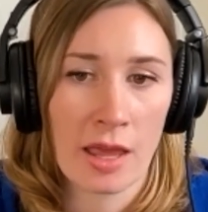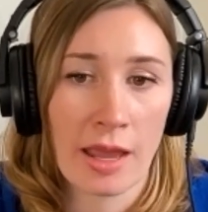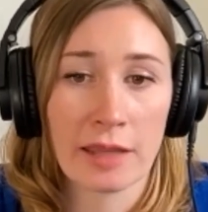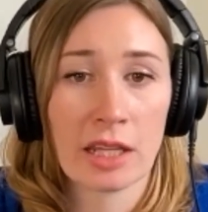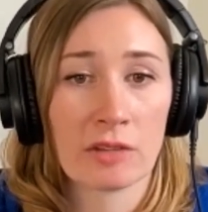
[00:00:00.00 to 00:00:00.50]

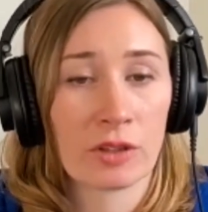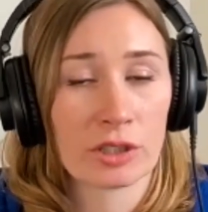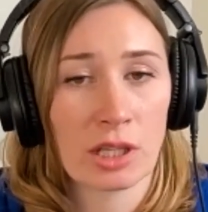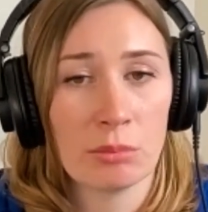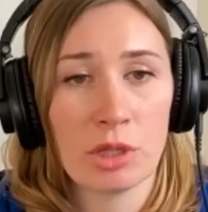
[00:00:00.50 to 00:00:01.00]
And then for
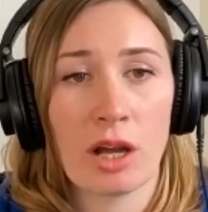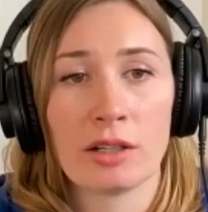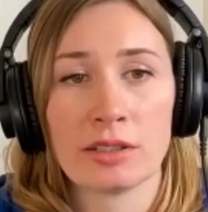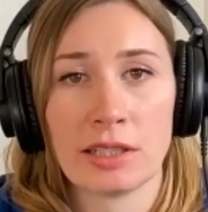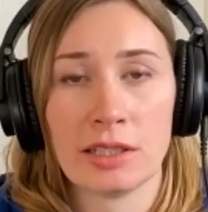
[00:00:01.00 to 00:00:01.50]
some
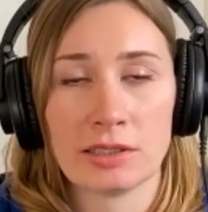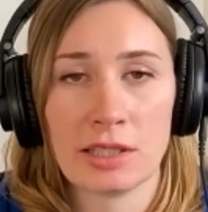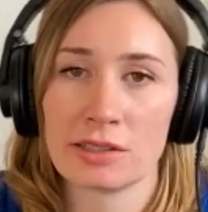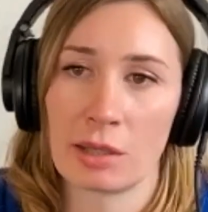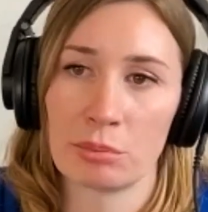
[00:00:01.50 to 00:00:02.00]
dogs, and this
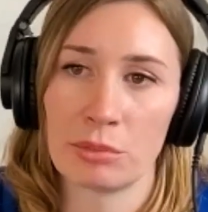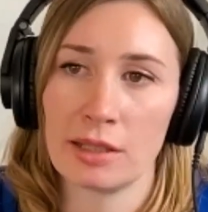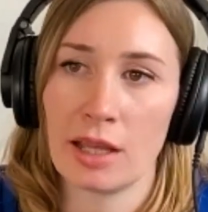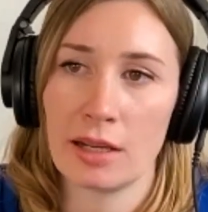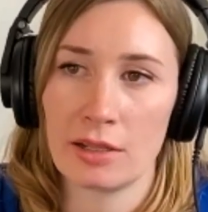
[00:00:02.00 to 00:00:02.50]
is something
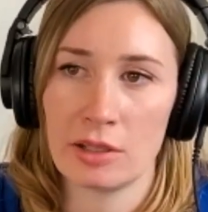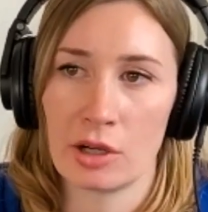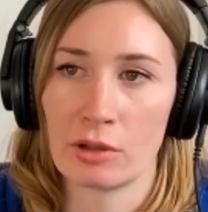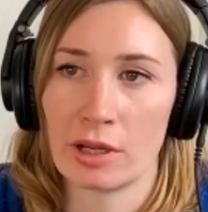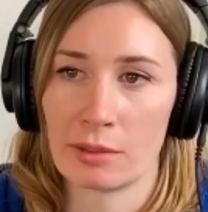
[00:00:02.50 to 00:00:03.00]
that,
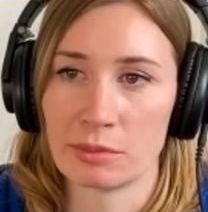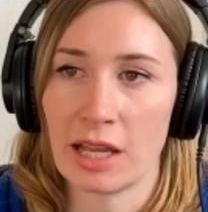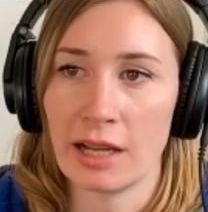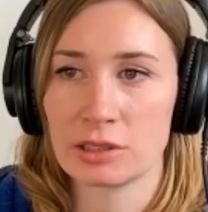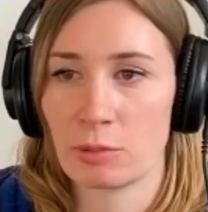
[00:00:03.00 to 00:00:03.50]

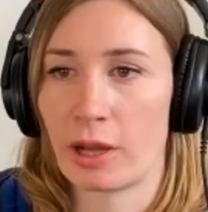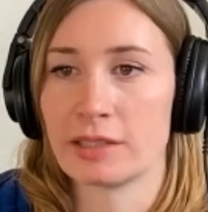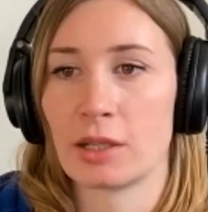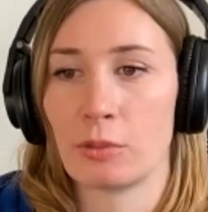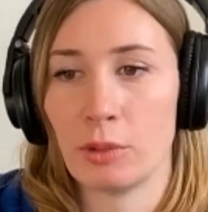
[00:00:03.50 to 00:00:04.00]

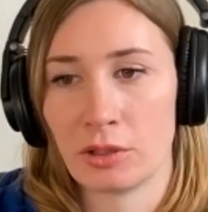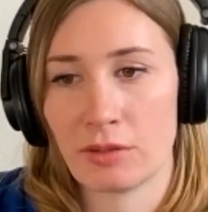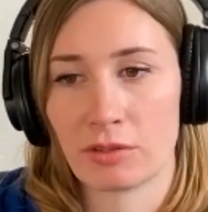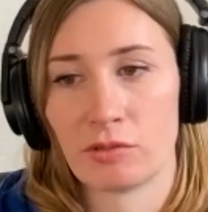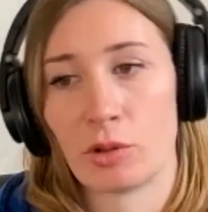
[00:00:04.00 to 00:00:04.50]
science-wise, like we don't
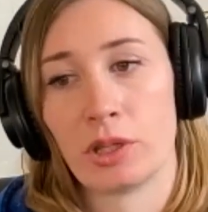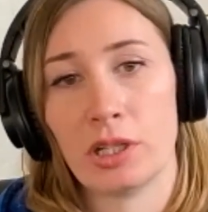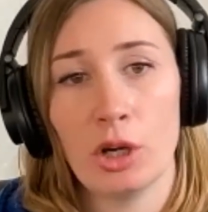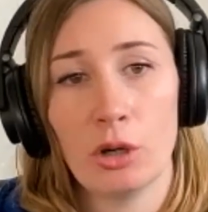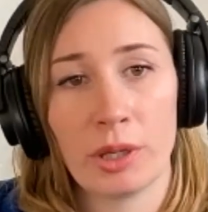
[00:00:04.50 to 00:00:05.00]
even fully
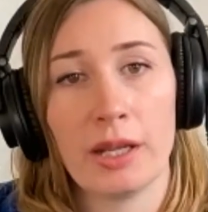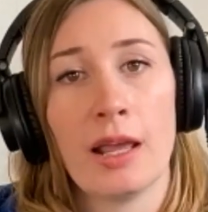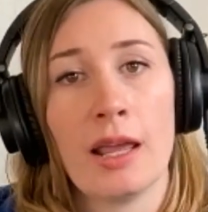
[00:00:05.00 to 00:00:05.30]
know, but,